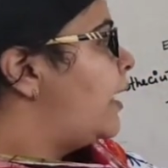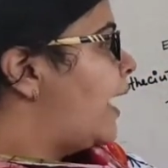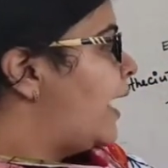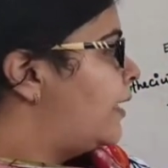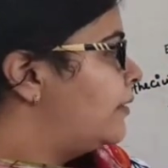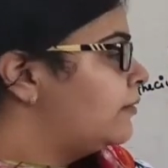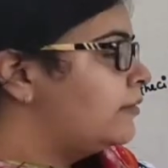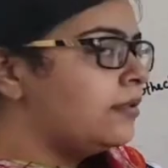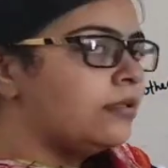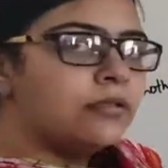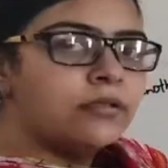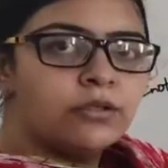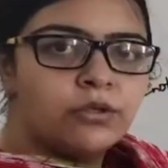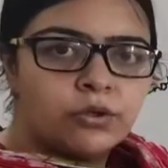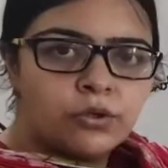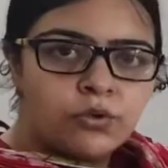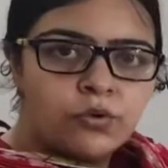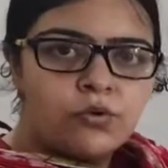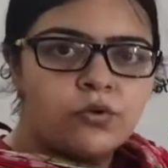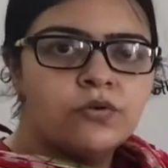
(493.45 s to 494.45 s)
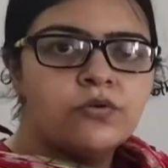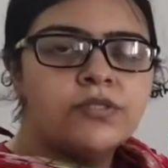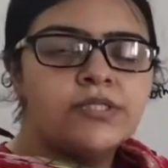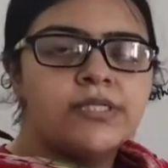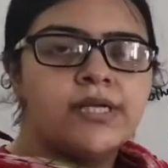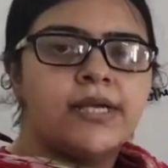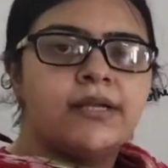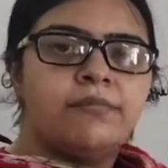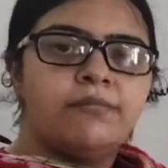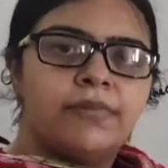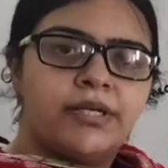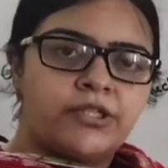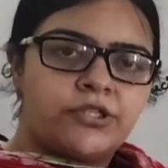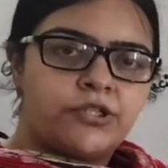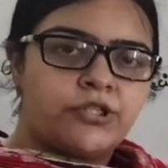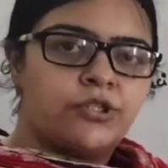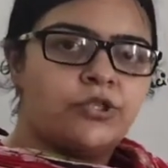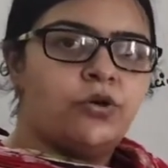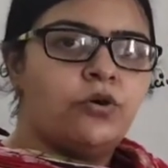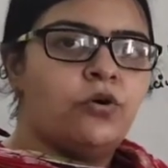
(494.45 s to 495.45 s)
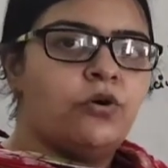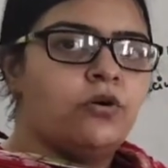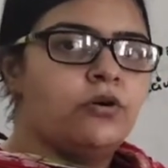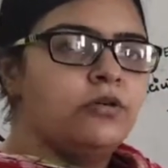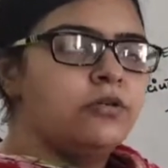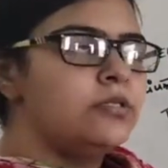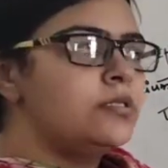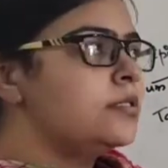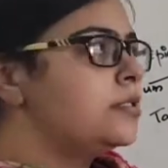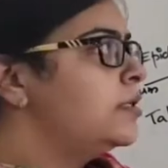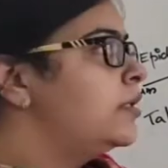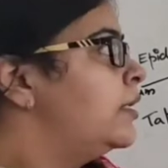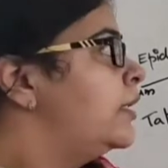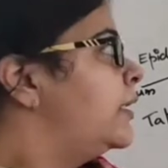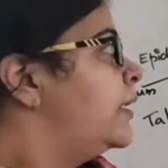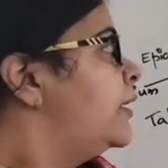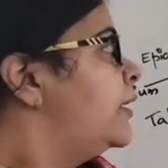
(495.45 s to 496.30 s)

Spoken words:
anther grows and matures,